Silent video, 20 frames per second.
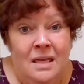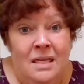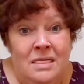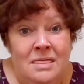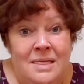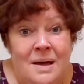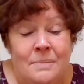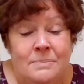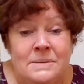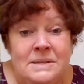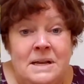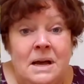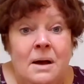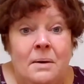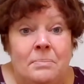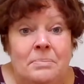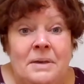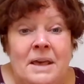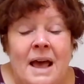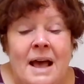Thumbs
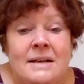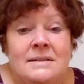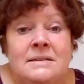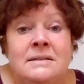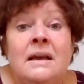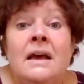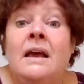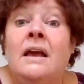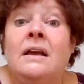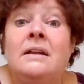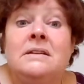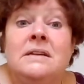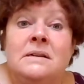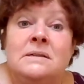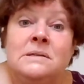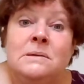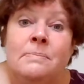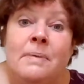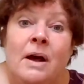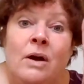up, yes. Tells
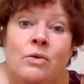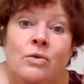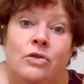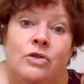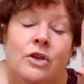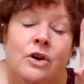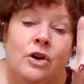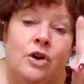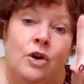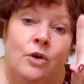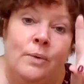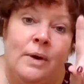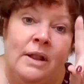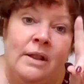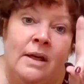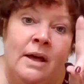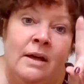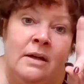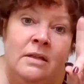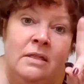about the
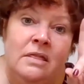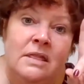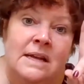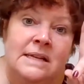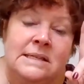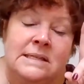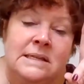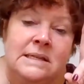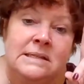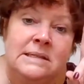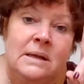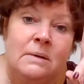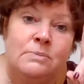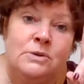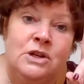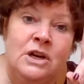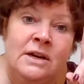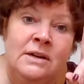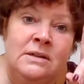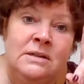gorilla. That's the
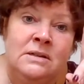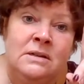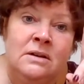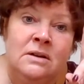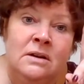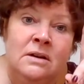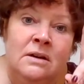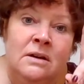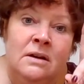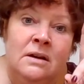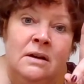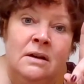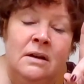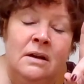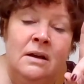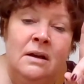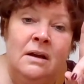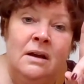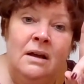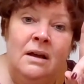subject.
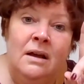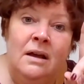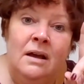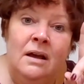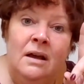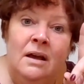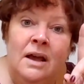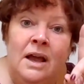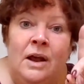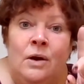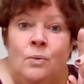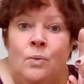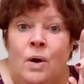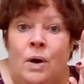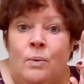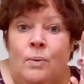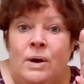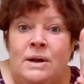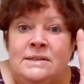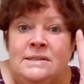And what
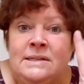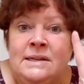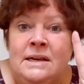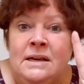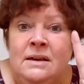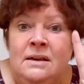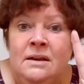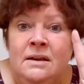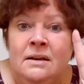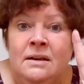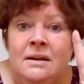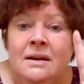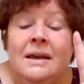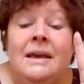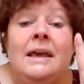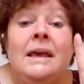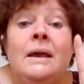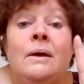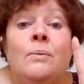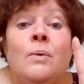was he?
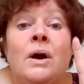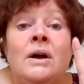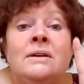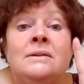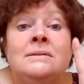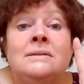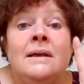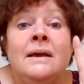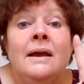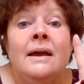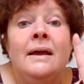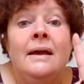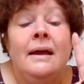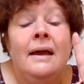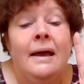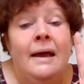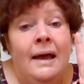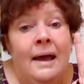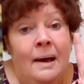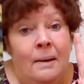He was
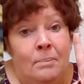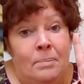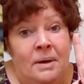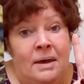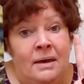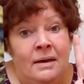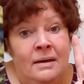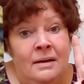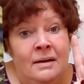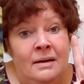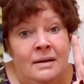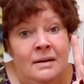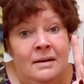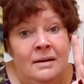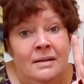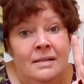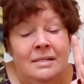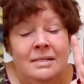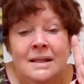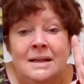happy.
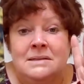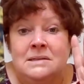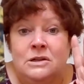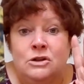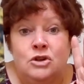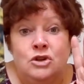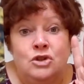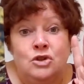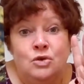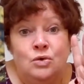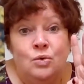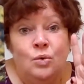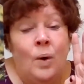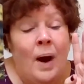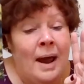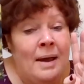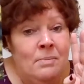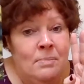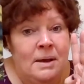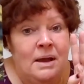That's a
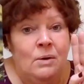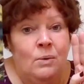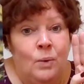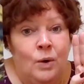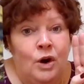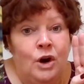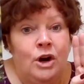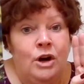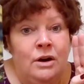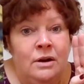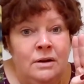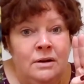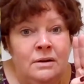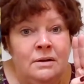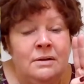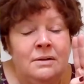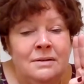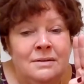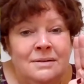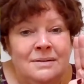describing word.
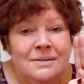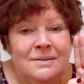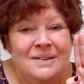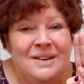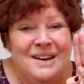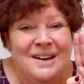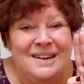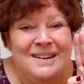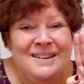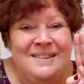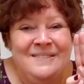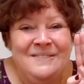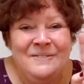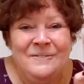Okay.